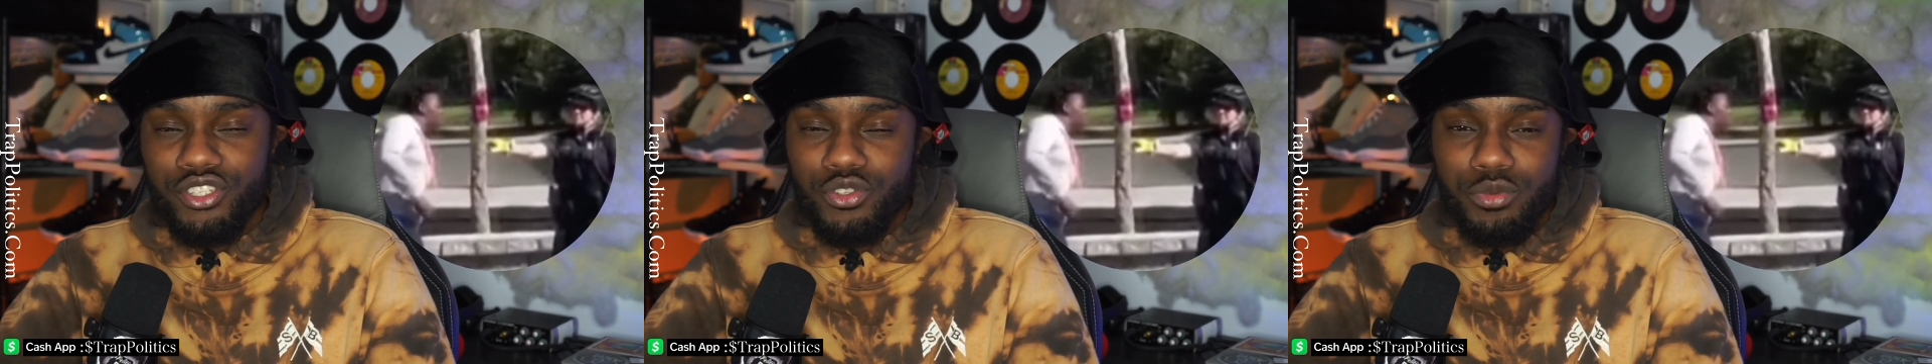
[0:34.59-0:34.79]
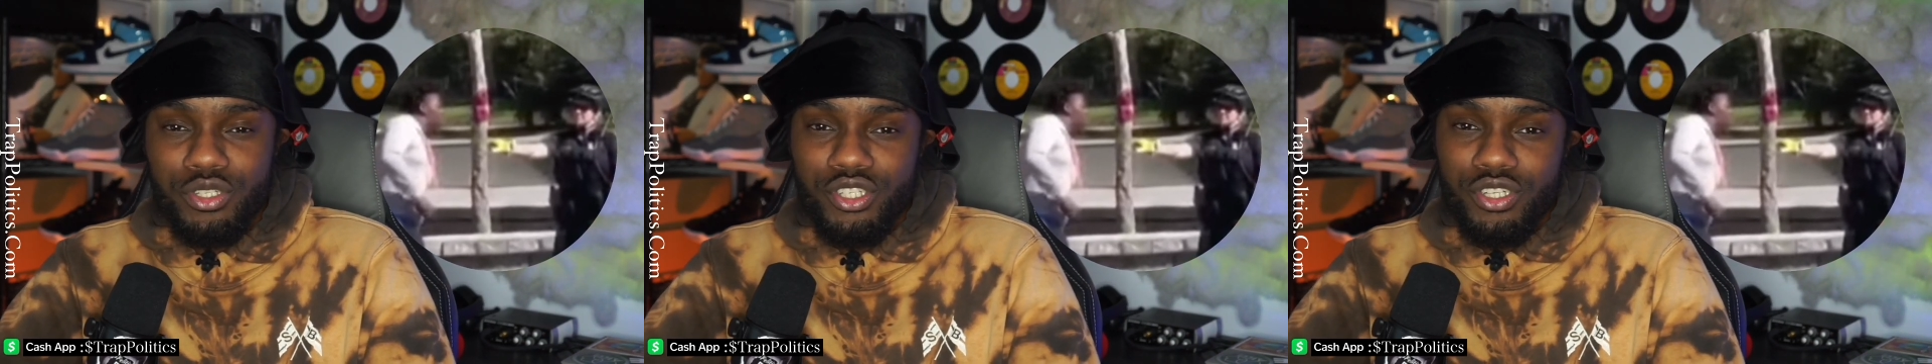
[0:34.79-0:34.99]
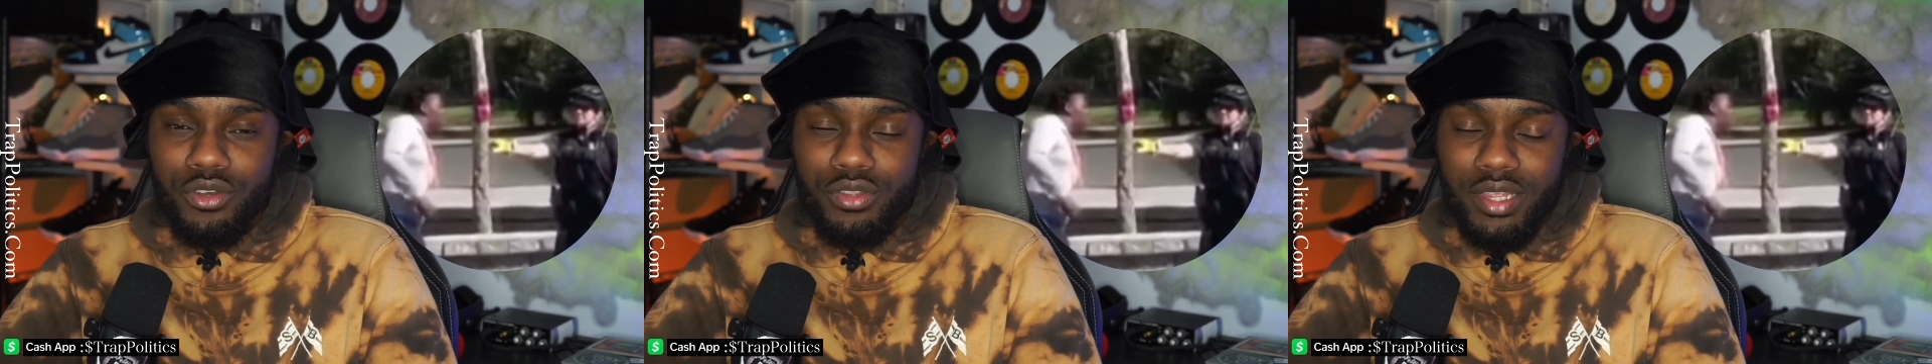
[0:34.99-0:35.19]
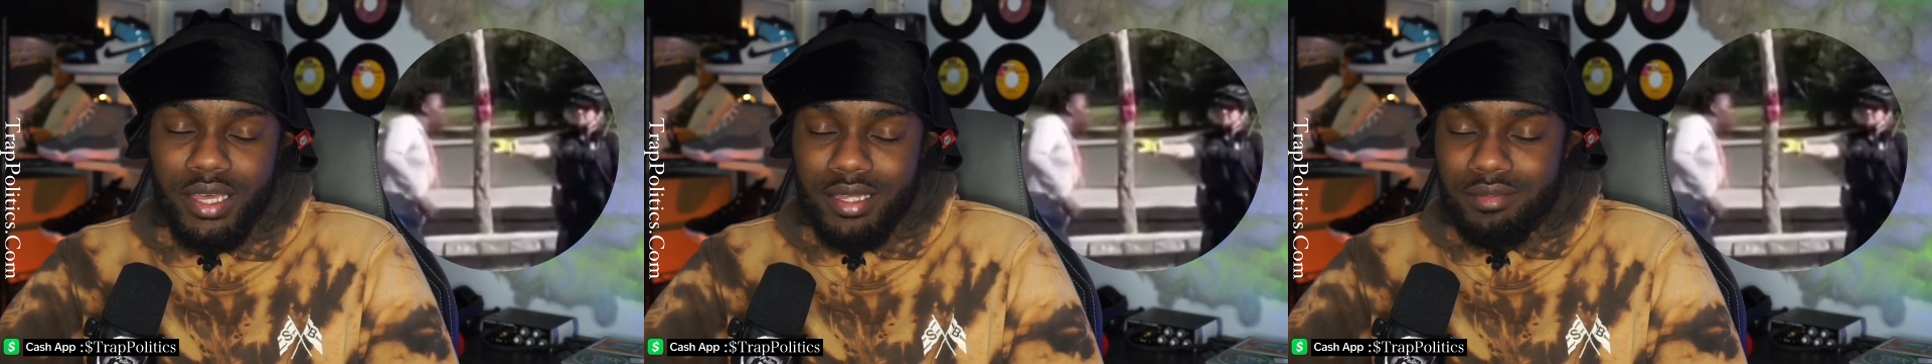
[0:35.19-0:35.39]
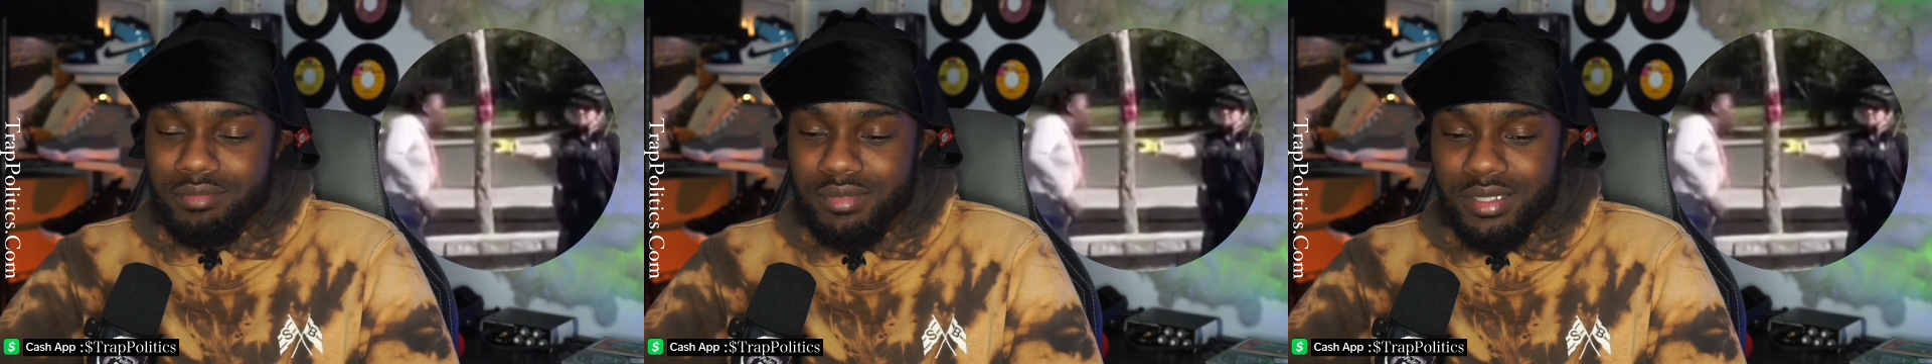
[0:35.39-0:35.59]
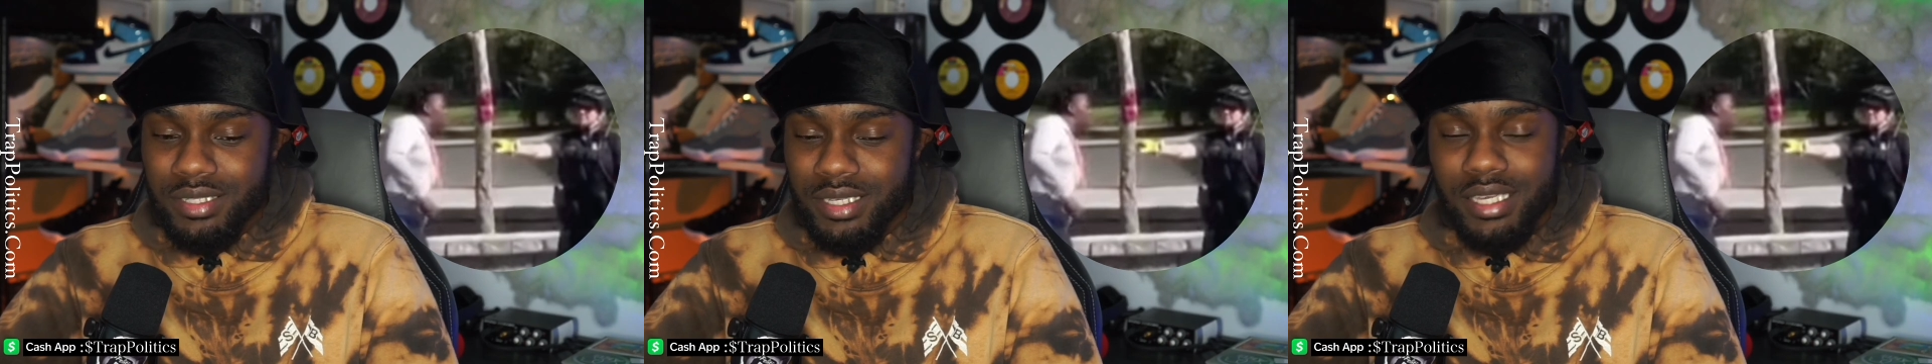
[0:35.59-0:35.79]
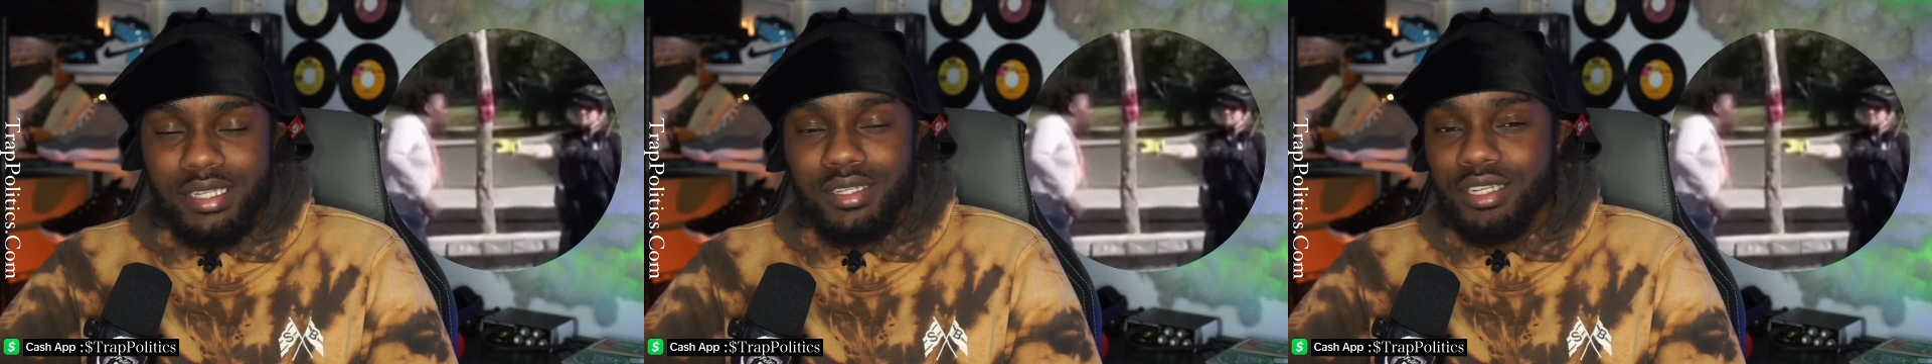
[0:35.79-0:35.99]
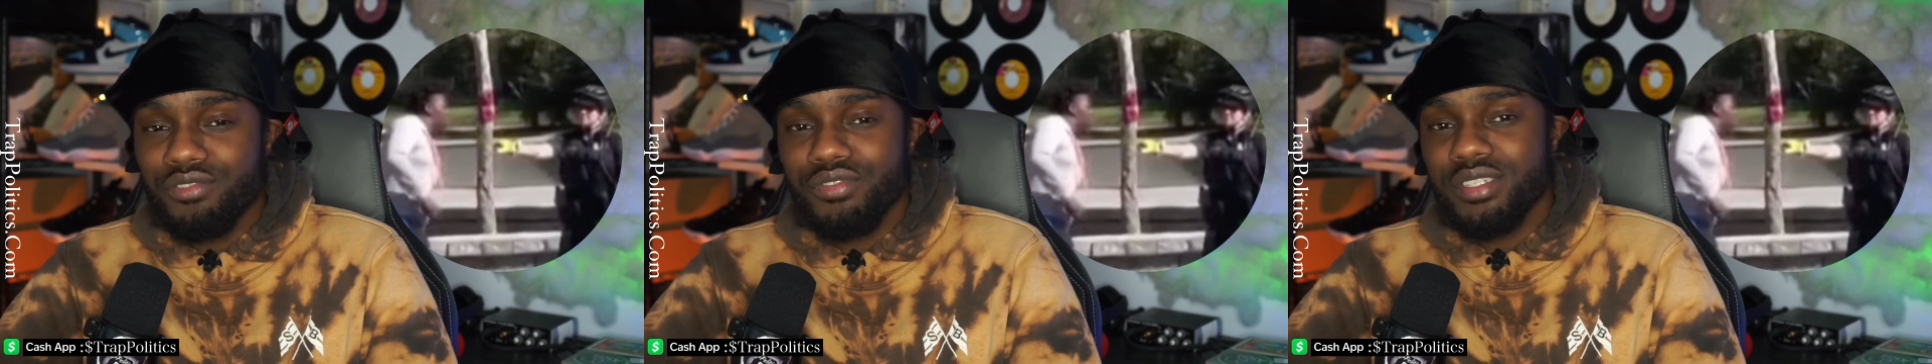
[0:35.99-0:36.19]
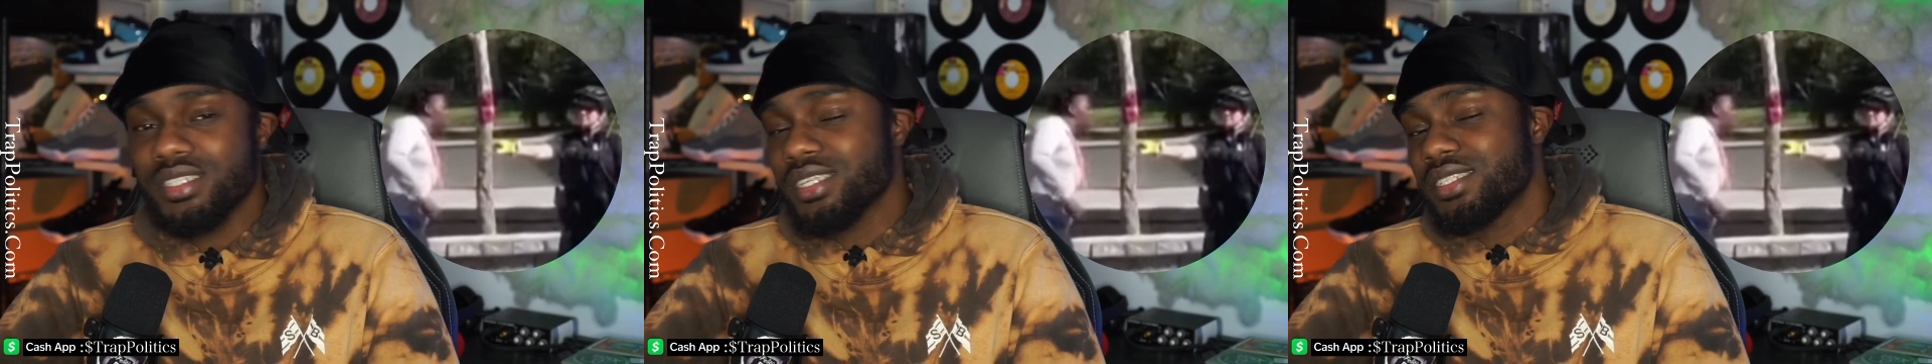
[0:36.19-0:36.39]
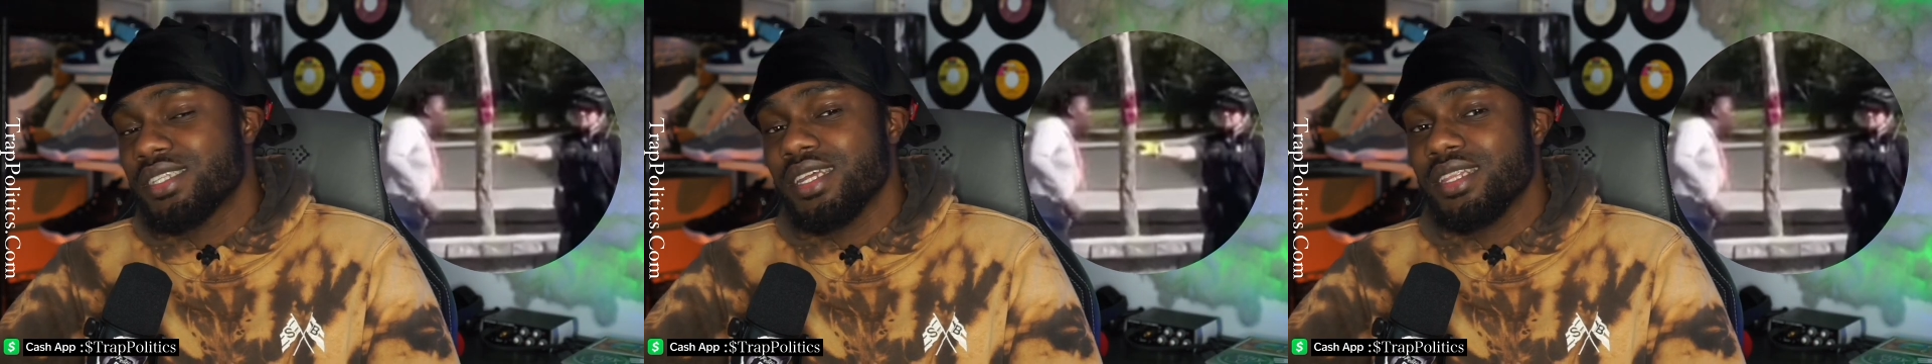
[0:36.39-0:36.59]
you would show that the kid didn't
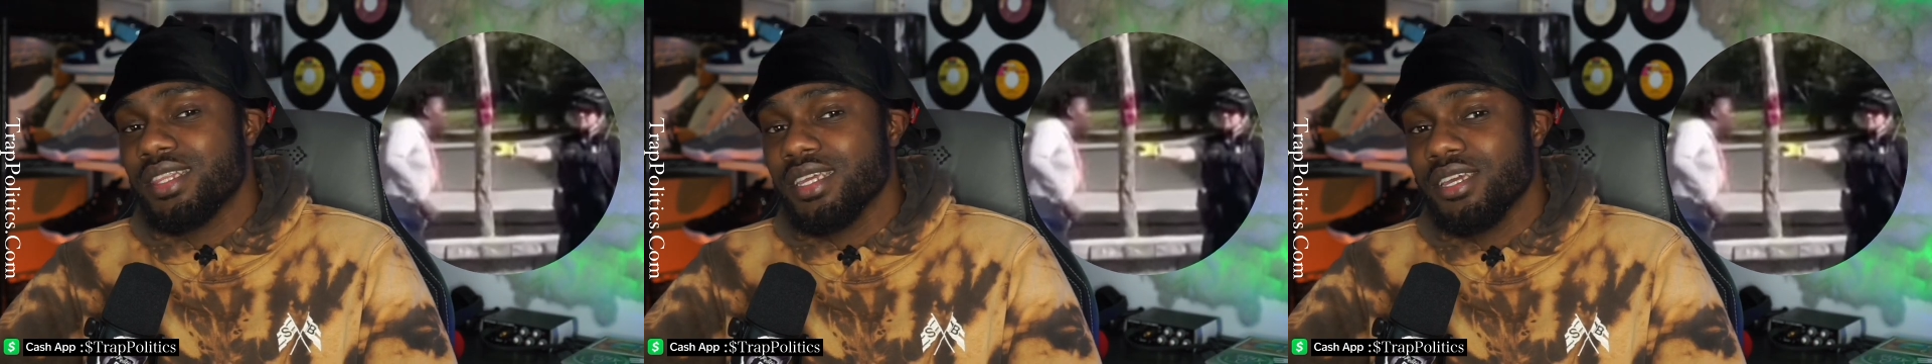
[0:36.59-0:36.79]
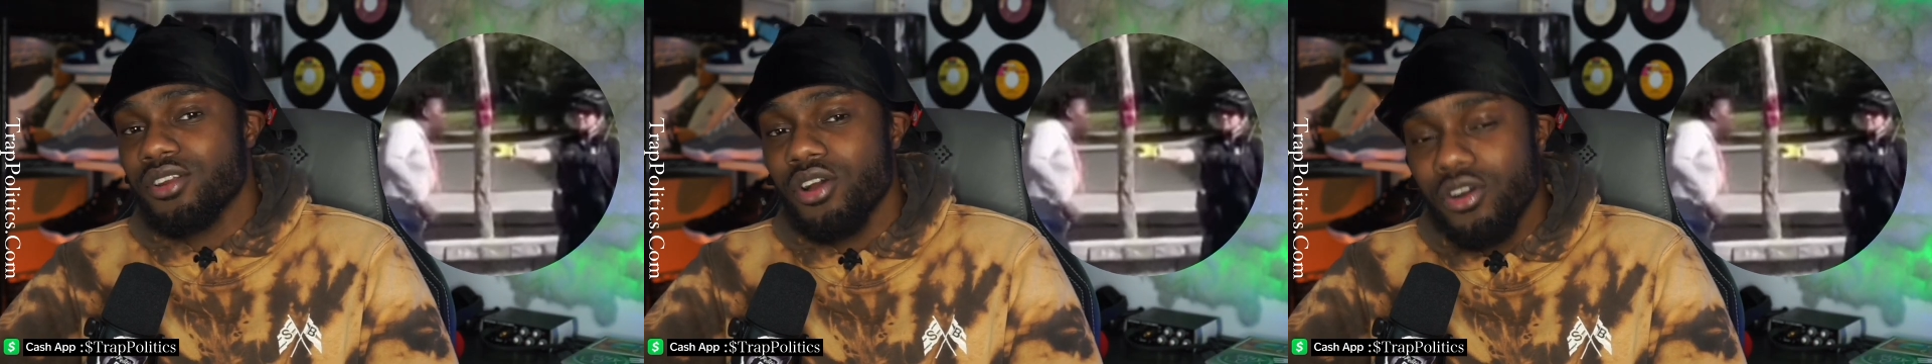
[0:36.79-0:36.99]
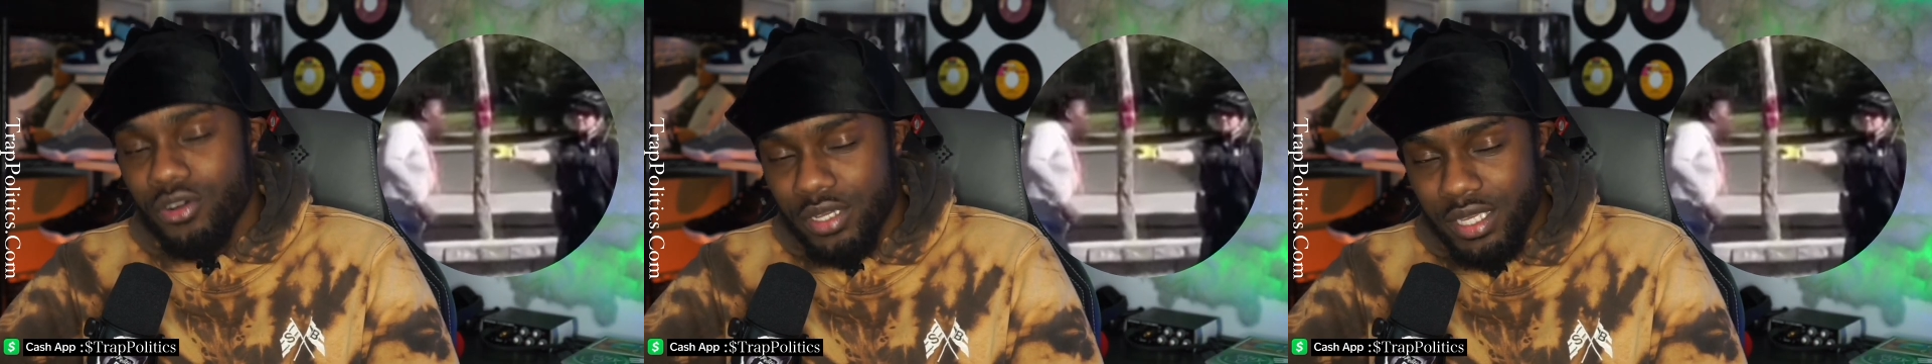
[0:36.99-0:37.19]
resist anything at all.